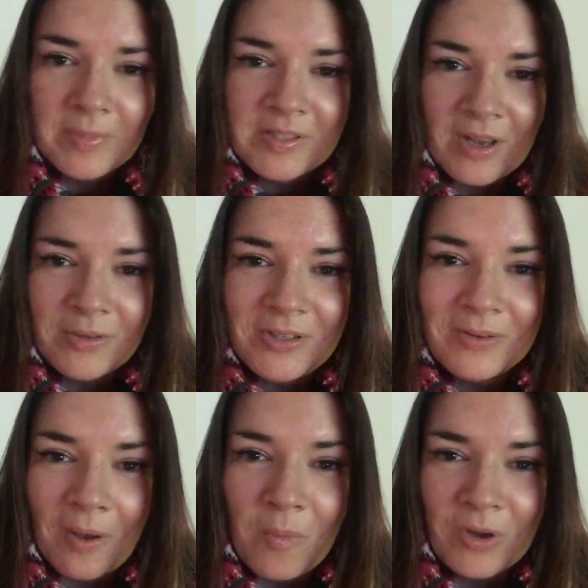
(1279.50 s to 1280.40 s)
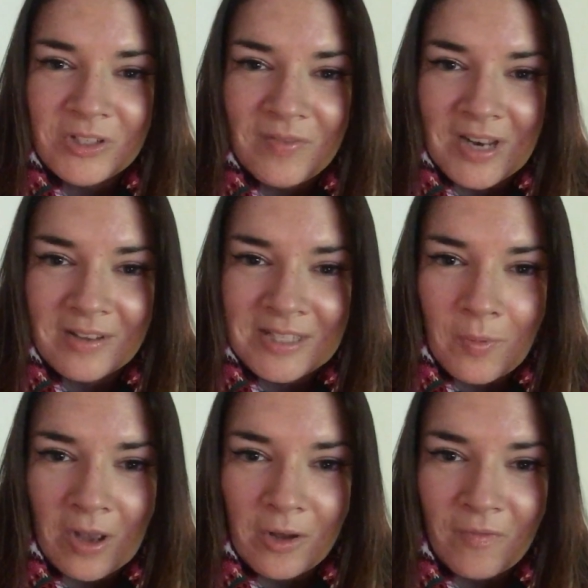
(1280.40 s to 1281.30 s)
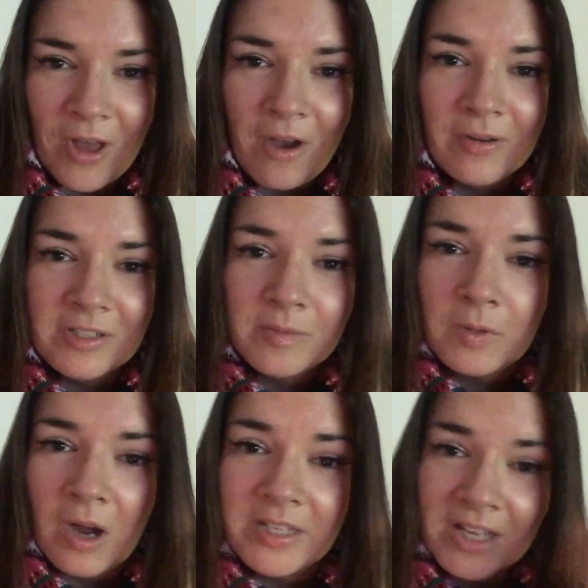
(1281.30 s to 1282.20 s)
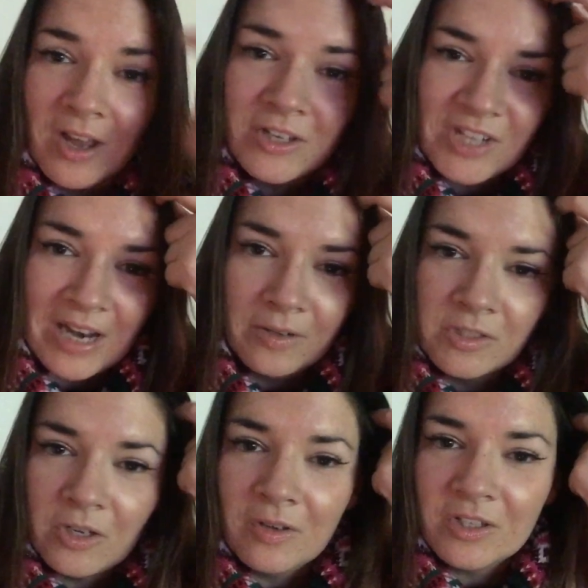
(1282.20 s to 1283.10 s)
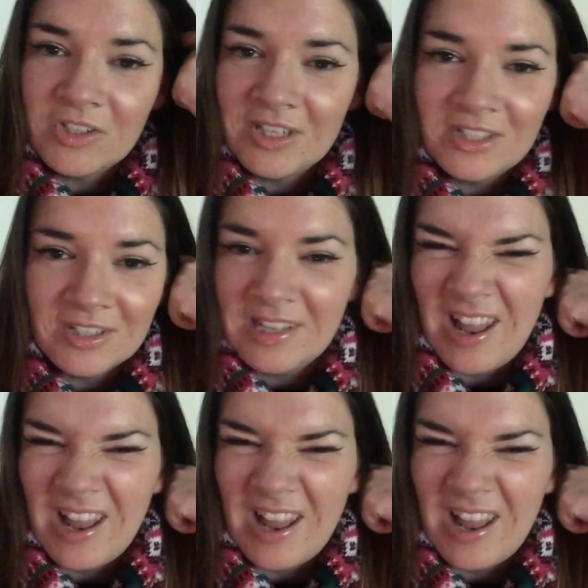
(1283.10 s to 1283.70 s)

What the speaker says: So do go and watch the video, see what I got for her, and subscribe to her channel too, because she's just